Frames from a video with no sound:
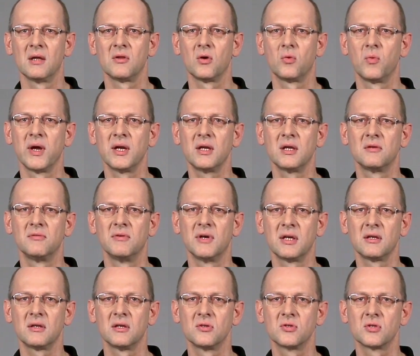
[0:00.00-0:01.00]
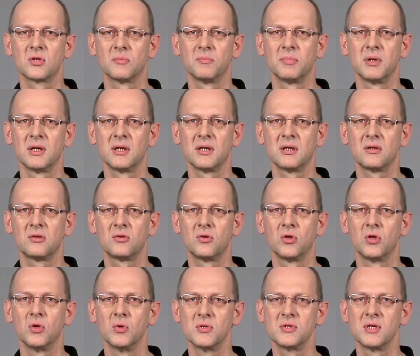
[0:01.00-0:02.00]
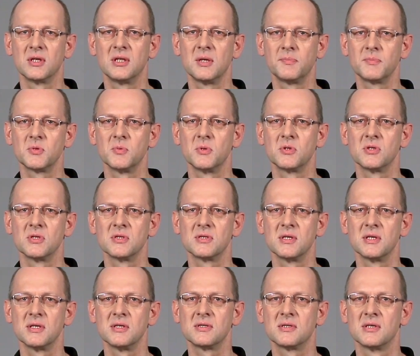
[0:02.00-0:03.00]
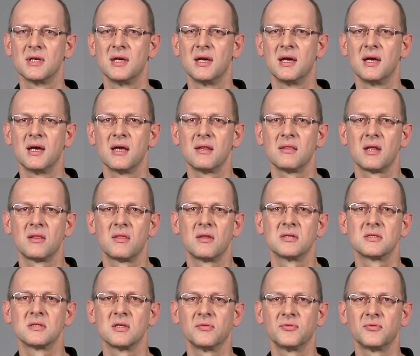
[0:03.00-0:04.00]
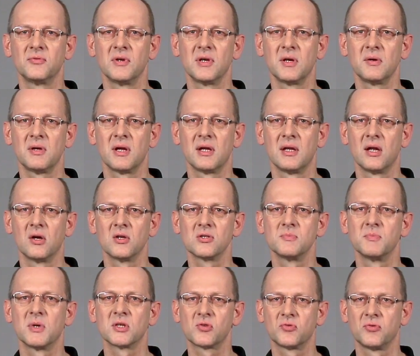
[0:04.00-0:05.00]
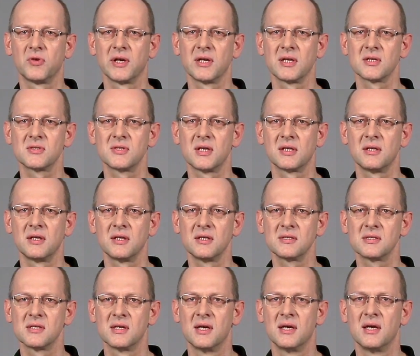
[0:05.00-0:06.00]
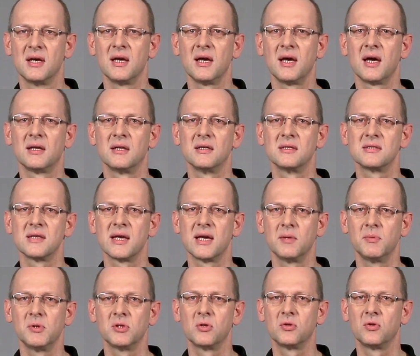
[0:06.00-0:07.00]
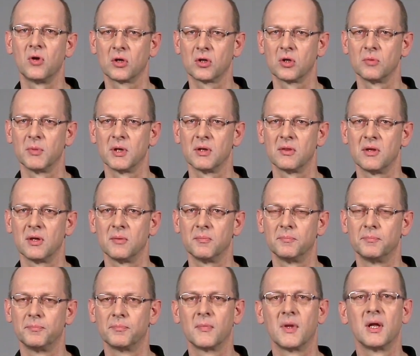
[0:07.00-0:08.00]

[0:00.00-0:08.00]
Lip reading: The great advantage compared to using dip switches is that the software allows much finer settings and it's able to document them.